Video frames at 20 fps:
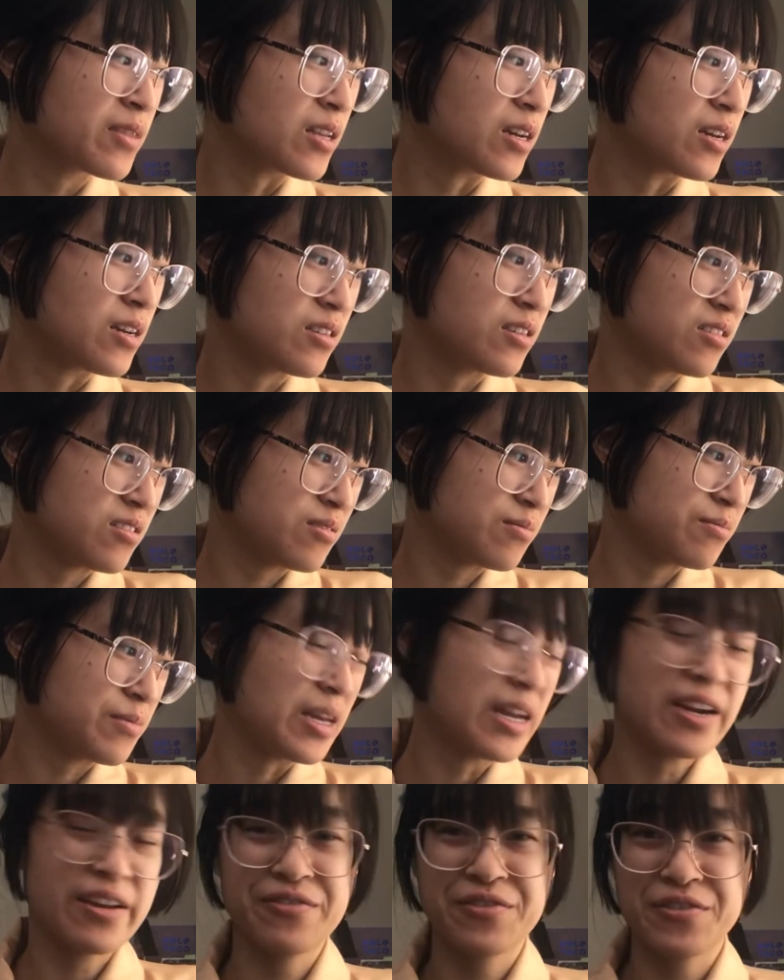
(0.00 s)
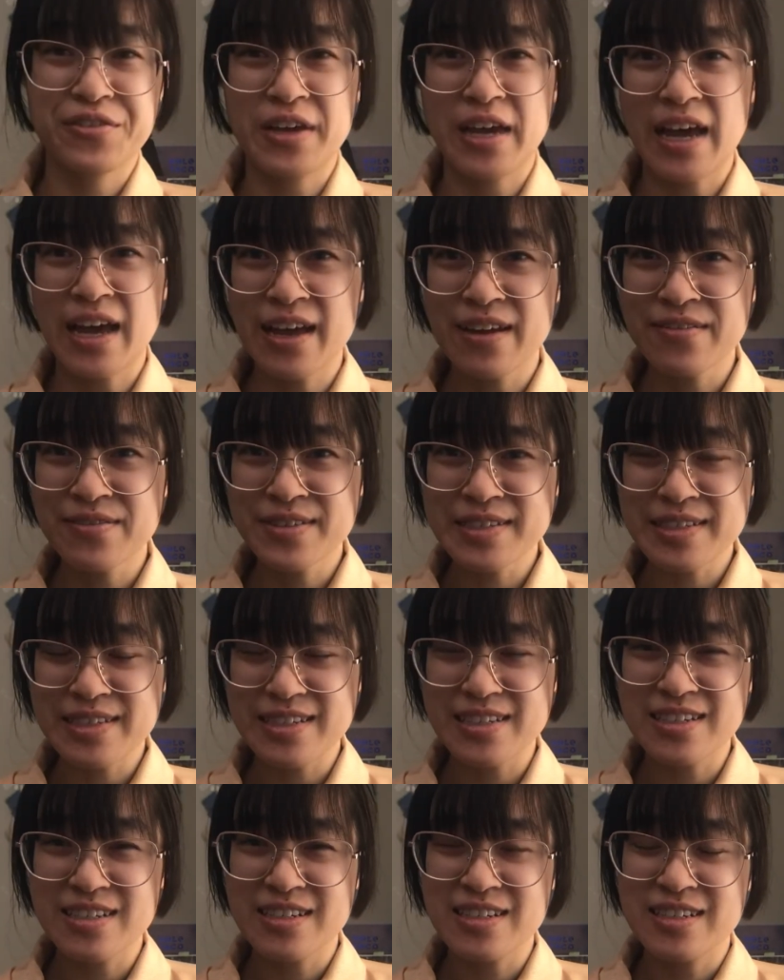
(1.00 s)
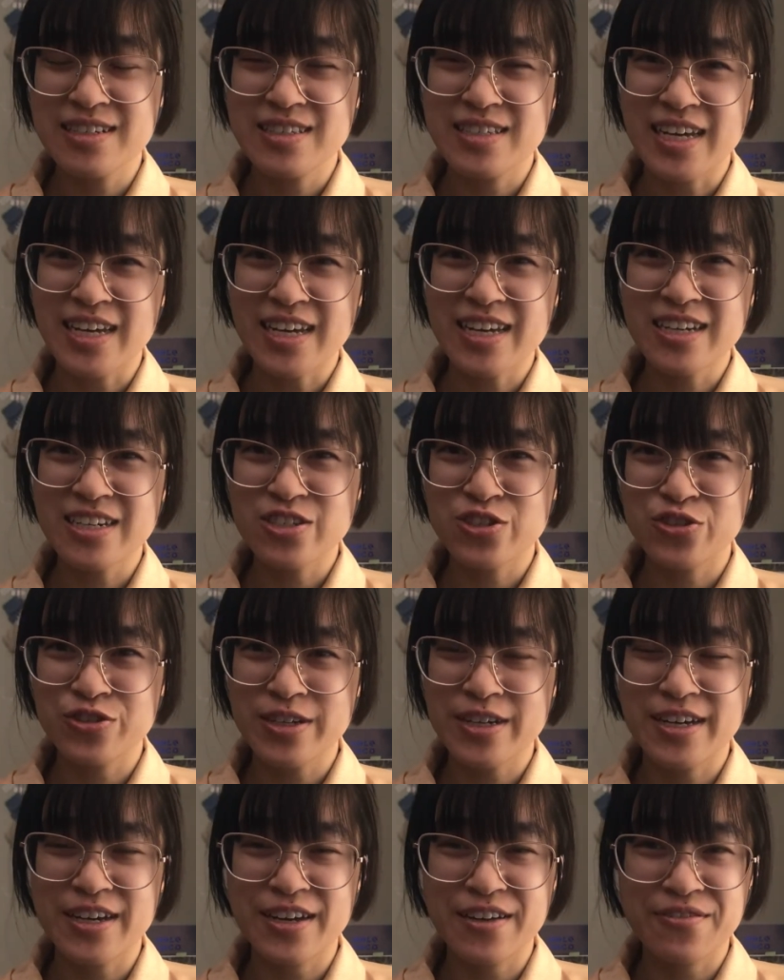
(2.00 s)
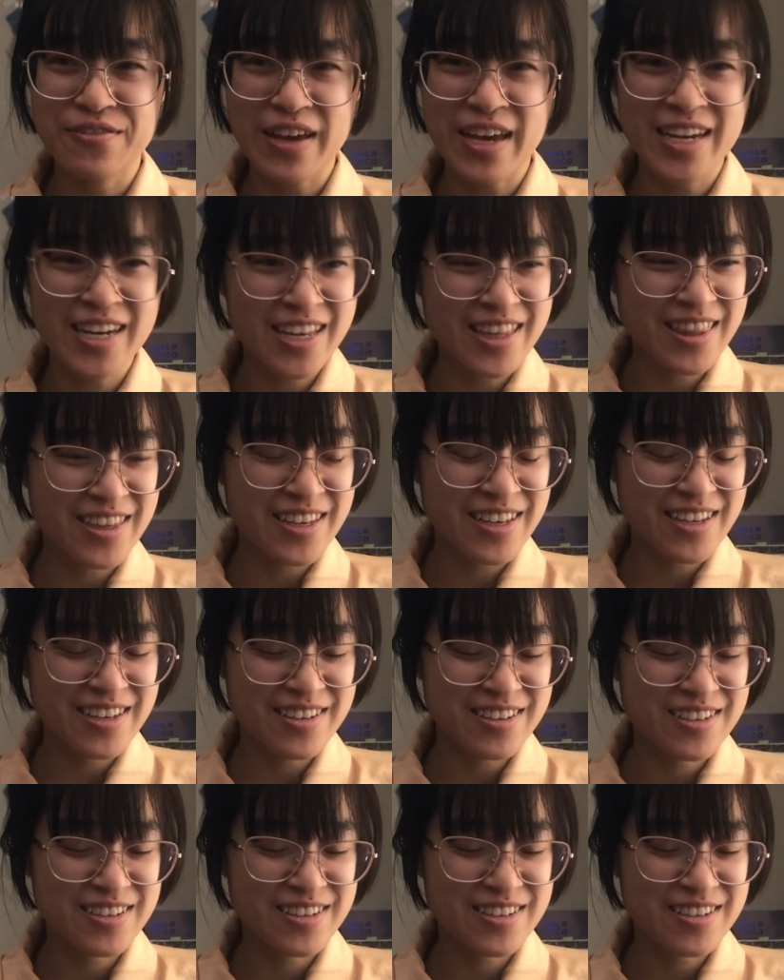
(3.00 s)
And if you haven't taken a drink of anything,